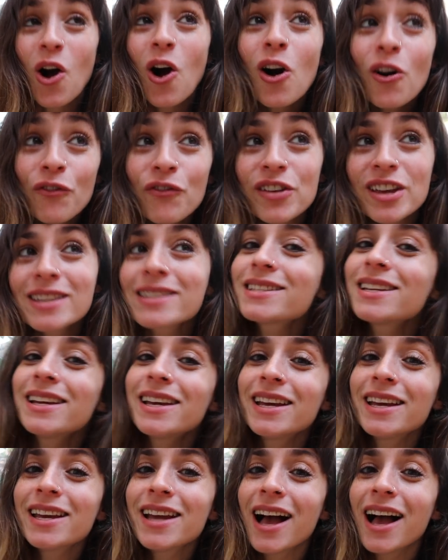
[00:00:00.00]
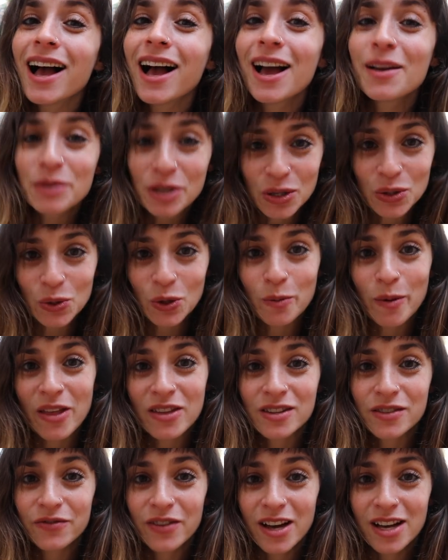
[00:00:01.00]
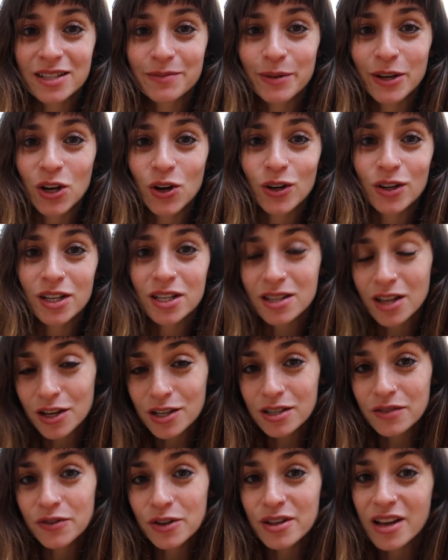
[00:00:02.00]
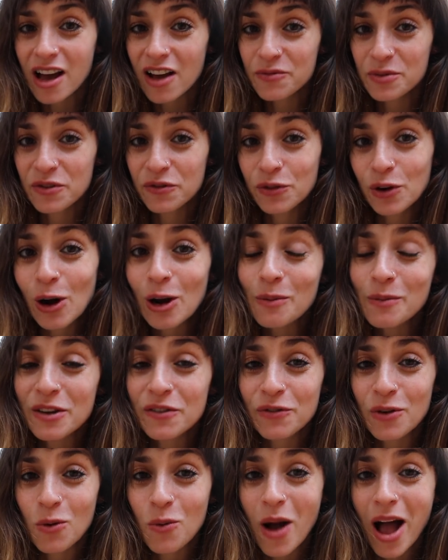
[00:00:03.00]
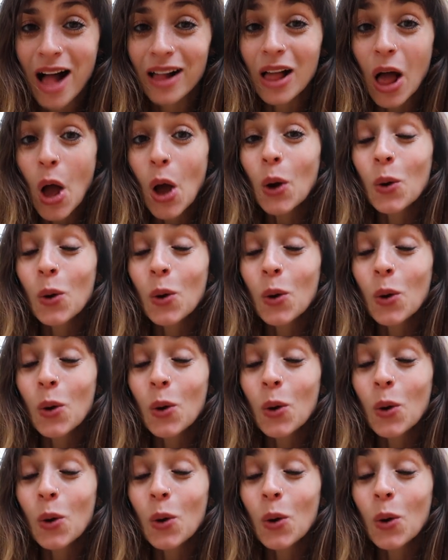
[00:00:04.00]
obviously I'm gonna talk about this first because those of you that have been following me for a while